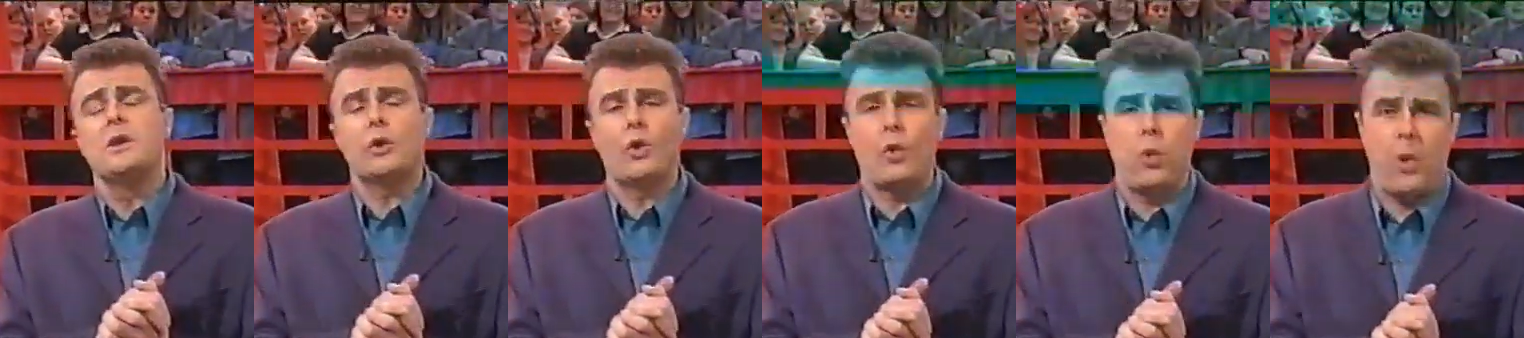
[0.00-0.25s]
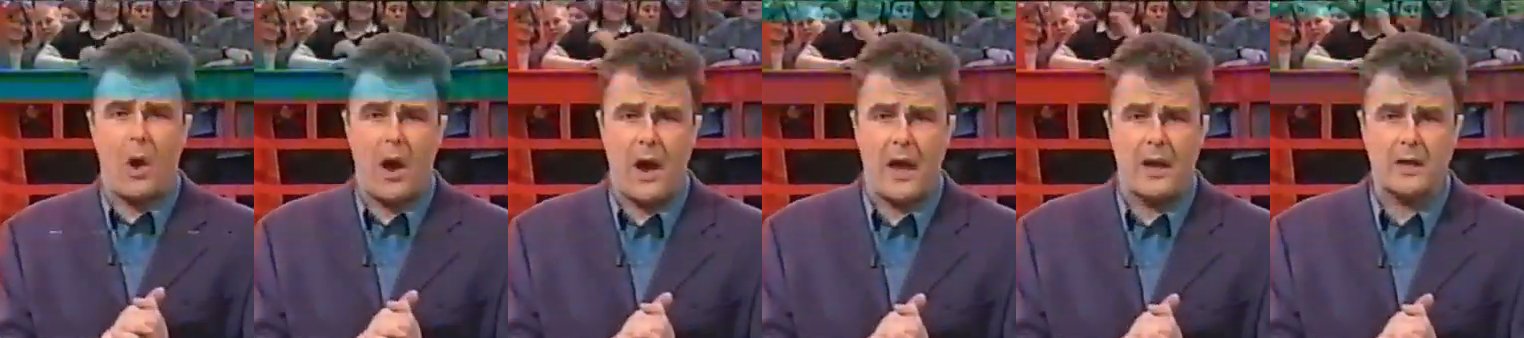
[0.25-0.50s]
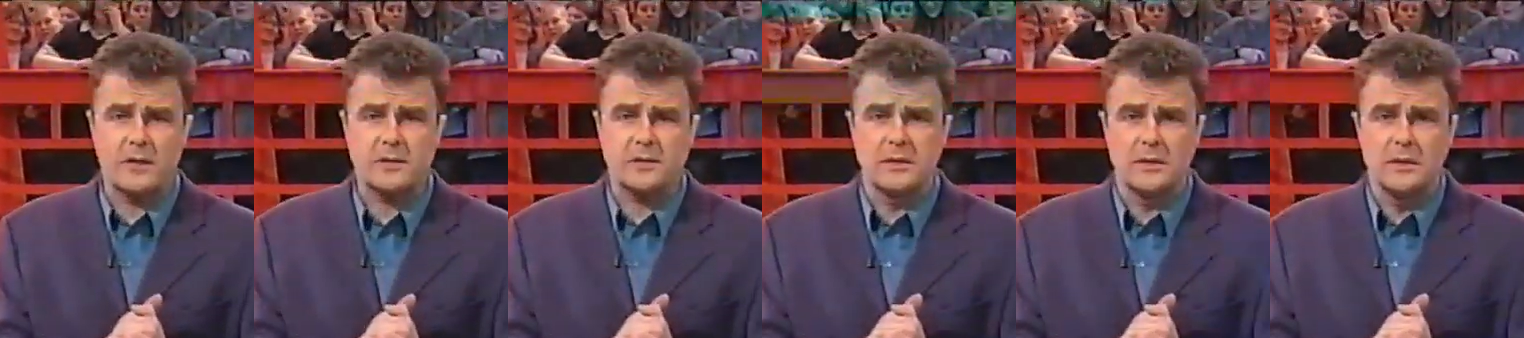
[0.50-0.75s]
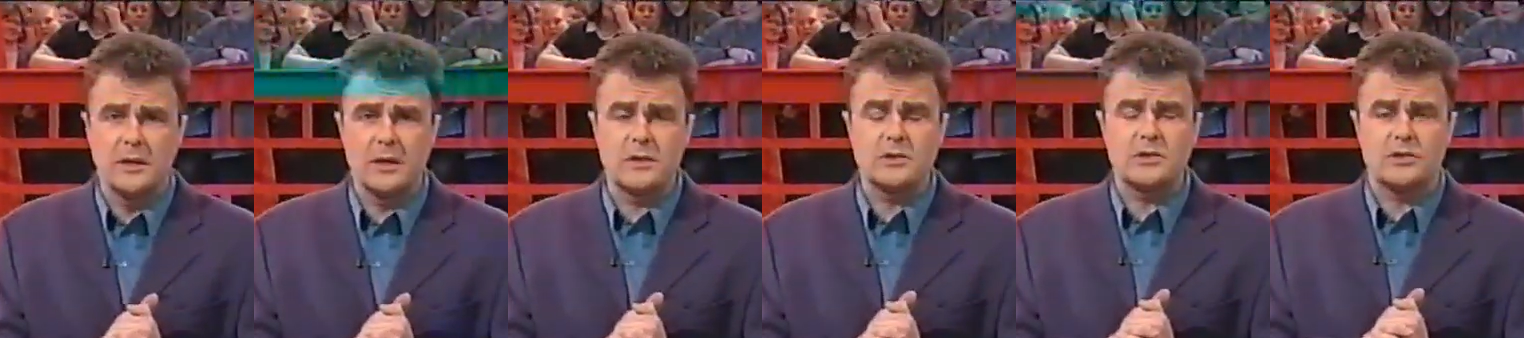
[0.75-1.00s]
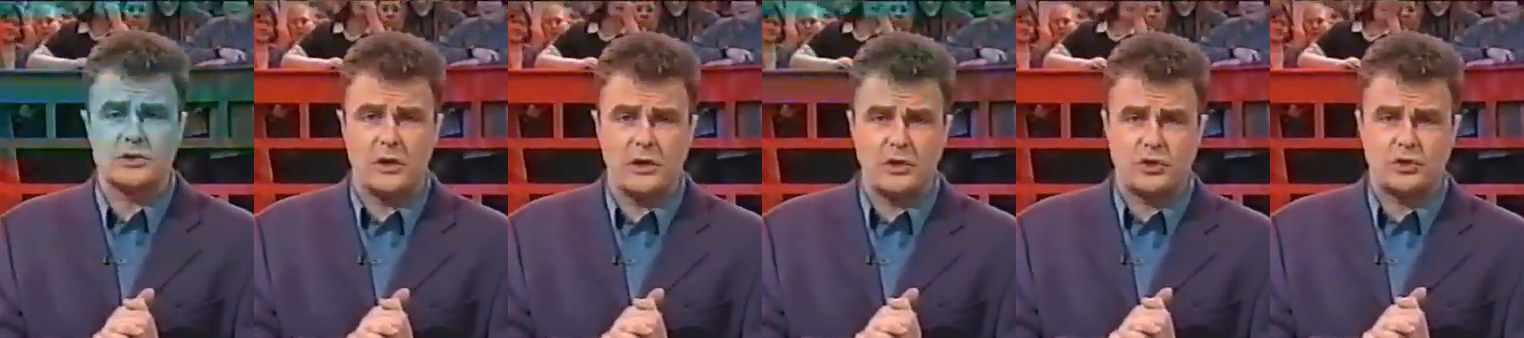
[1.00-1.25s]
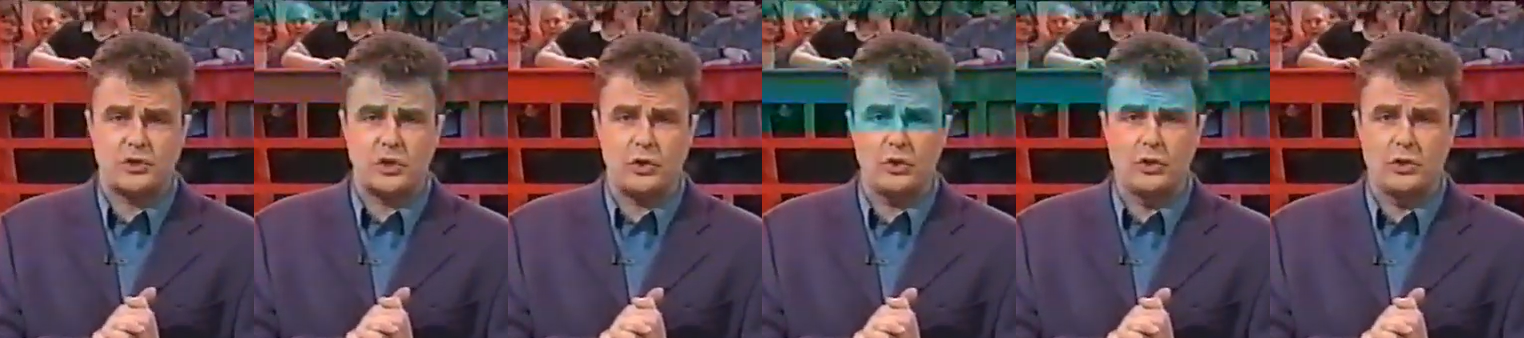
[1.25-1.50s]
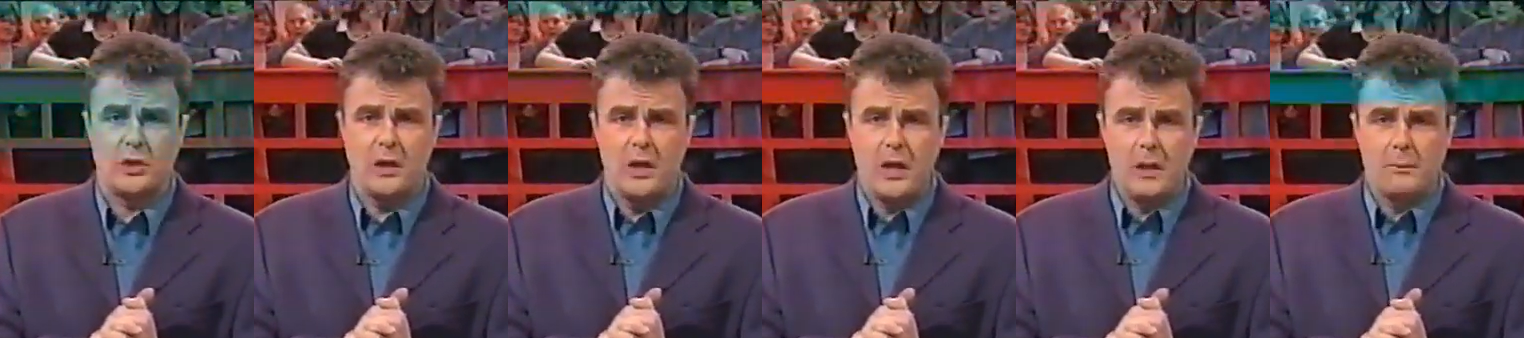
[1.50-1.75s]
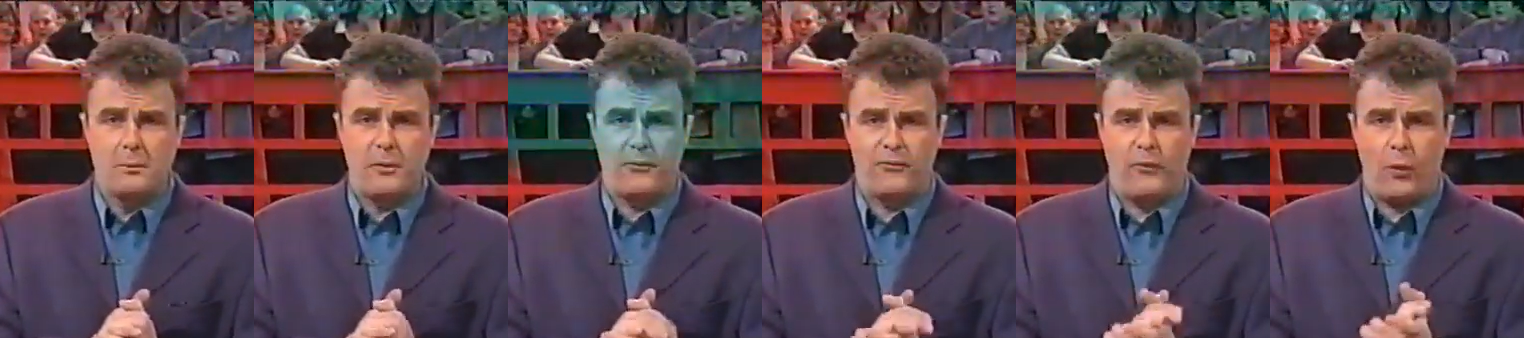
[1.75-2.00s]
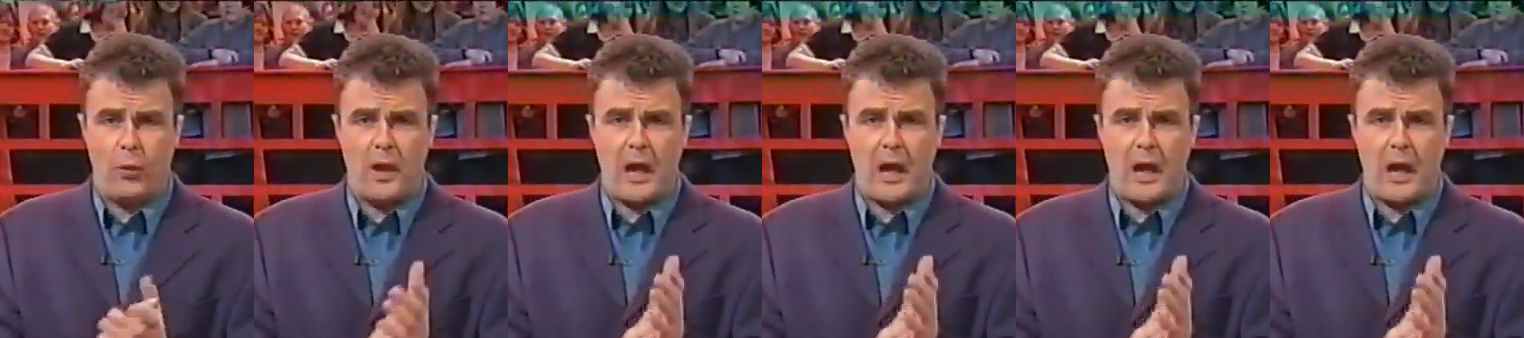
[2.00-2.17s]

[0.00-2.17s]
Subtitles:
quiet and solitude before we